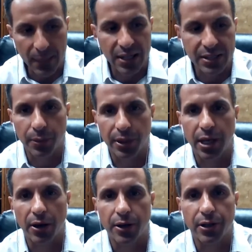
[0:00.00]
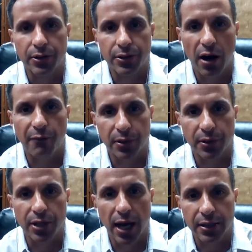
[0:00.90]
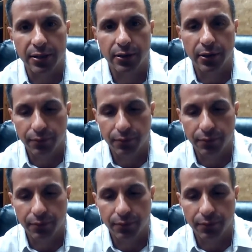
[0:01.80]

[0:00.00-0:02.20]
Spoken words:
I said, well, the carrot turns soft, Mr. Jackson.